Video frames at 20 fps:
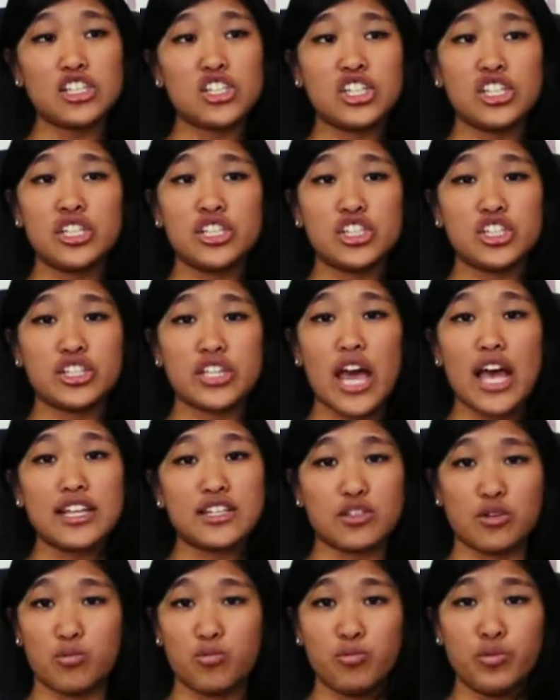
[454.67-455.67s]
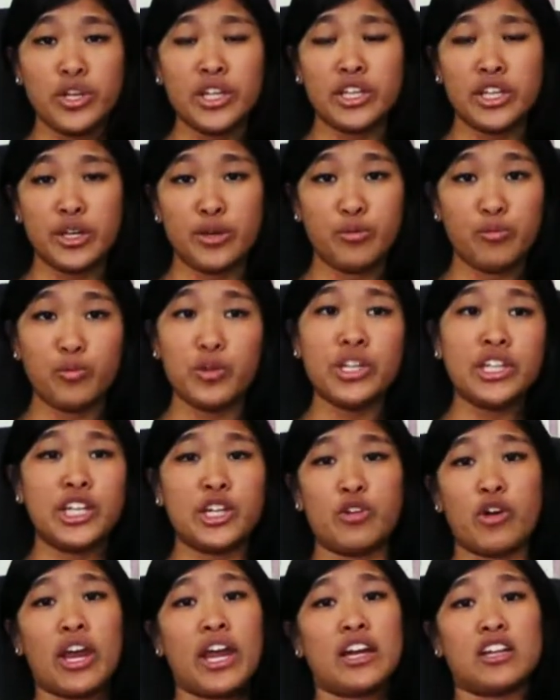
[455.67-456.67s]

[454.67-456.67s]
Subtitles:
She just has a really, really great